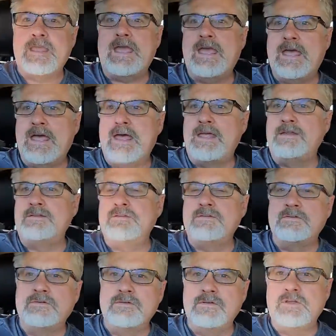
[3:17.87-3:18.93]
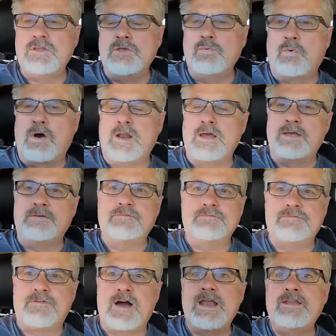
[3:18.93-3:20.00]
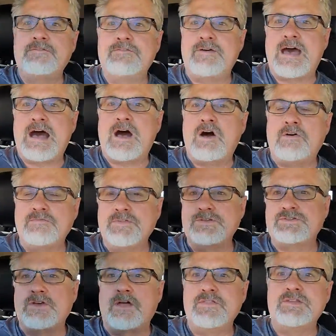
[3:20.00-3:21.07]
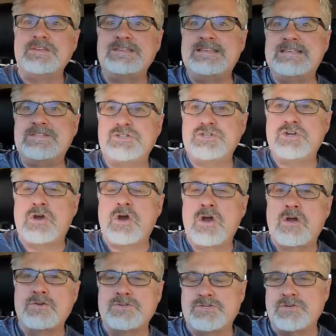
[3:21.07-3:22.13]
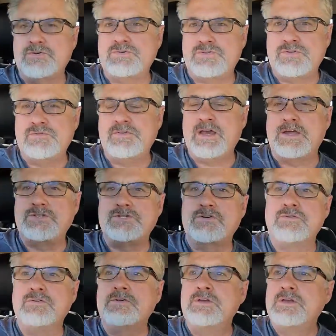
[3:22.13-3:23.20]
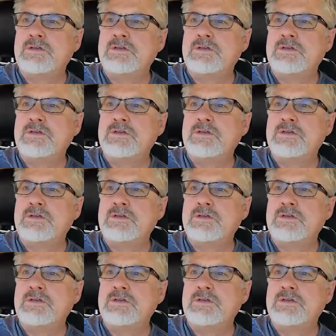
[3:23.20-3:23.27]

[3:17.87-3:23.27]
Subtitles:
And you want to find a valve that's on the discharge. So you've got your